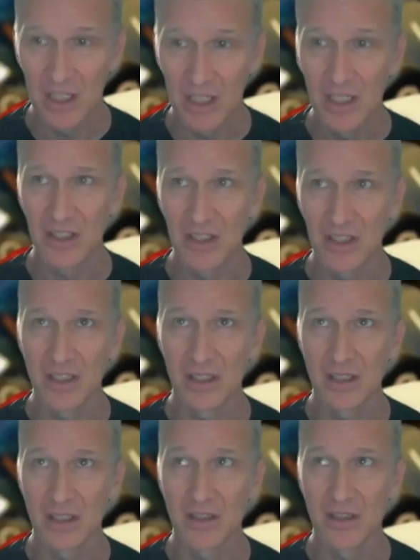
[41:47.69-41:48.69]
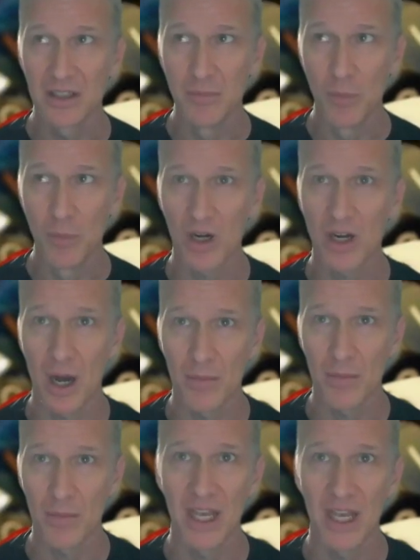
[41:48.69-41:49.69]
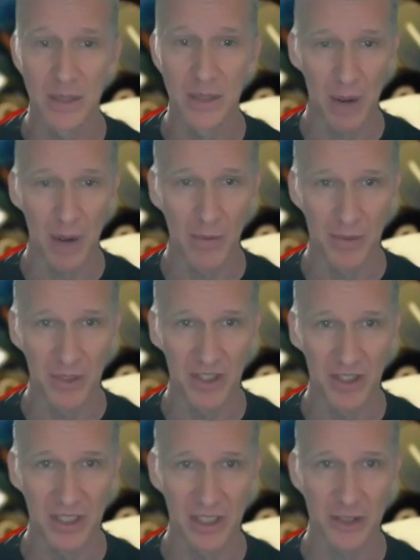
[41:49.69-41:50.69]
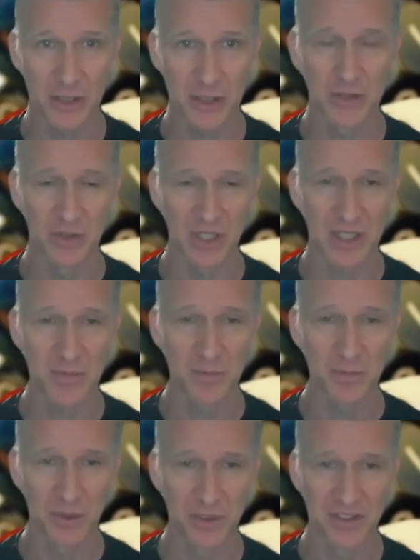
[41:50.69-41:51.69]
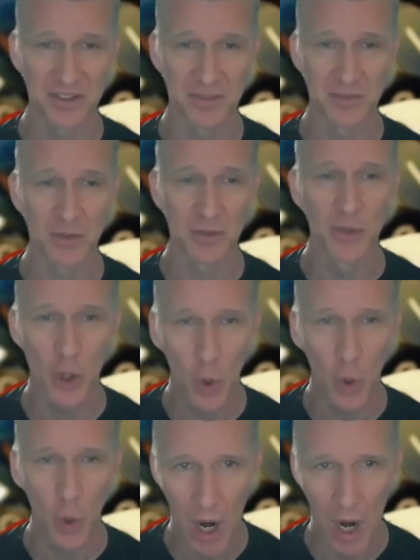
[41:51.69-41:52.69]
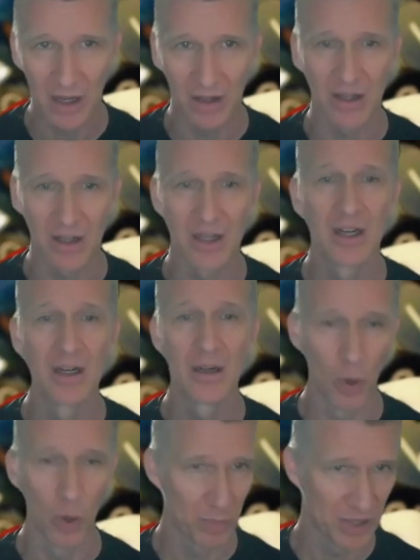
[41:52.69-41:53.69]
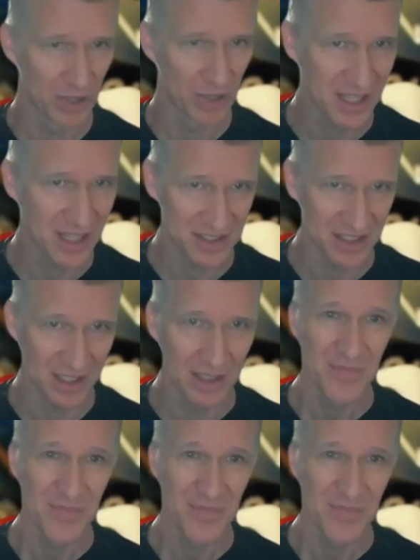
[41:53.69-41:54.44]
the more complicated probability issues with dice pool systems require more playtesting,